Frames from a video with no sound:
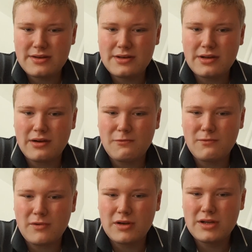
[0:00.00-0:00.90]
Not
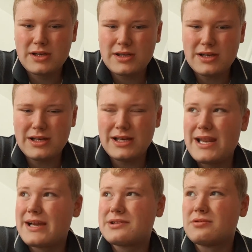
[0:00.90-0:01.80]
one
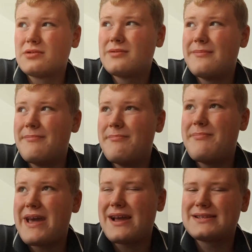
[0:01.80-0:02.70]
little
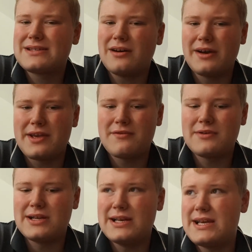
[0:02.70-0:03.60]
bit are
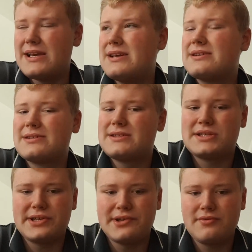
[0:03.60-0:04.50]
you a League
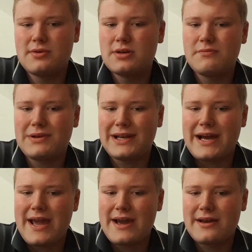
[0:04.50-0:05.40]
Two
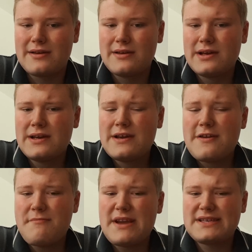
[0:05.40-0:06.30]
player.
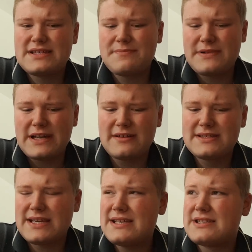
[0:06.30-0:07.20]
Missed the
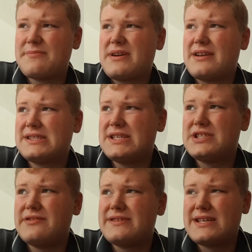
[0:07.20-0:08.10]
penalties in the penalty
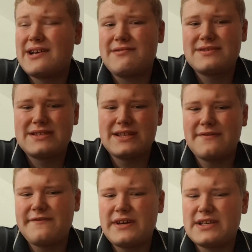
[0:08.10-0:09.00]
shootouts in
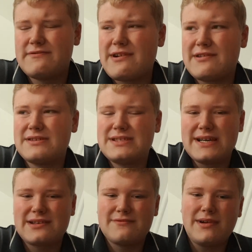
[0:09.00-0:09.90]
the first round and
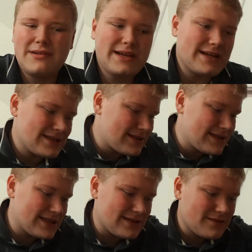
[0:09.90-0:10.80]
second round against
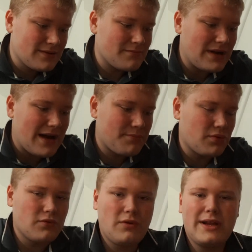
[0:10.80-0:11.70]

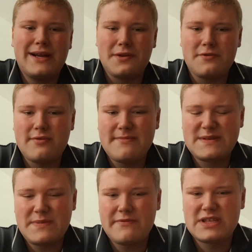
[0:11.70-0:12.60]
Blackpool and
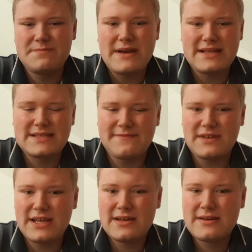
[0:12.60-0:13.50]
Grimsby
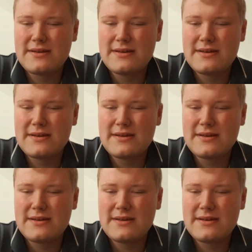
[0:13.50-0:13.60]
respectively.